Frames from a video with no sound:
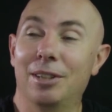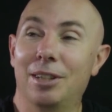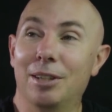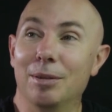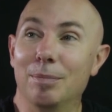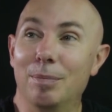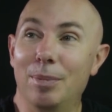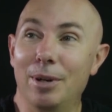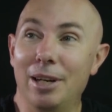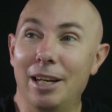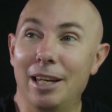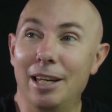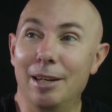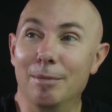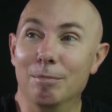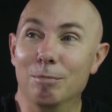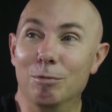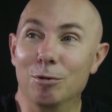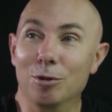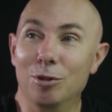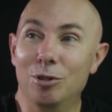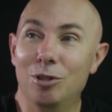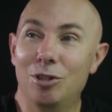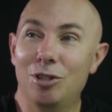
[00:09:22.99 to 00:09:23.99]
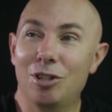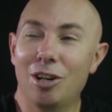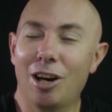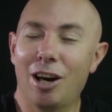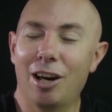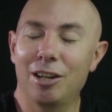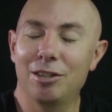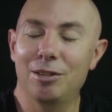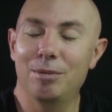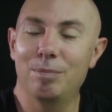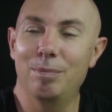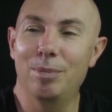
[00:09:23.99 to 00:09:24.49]
Khabib would
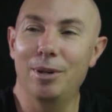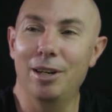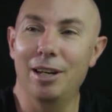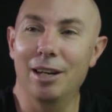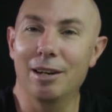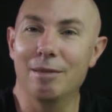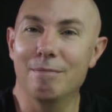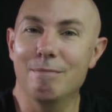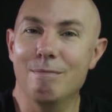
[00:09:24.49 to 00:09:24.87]
just be a